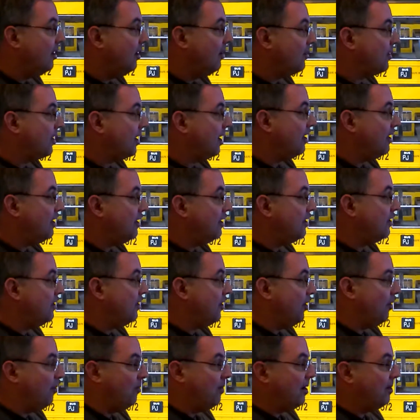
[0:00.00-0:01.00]
Okay, you
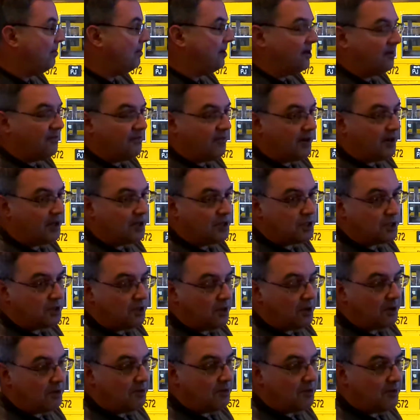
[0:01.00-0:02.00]
don't want me to finish doing
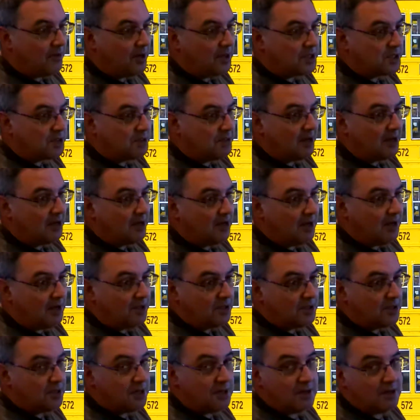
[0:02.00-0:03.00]
the rest of my
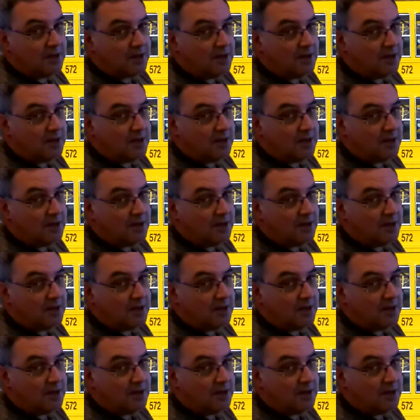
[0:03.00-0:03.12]
lights and...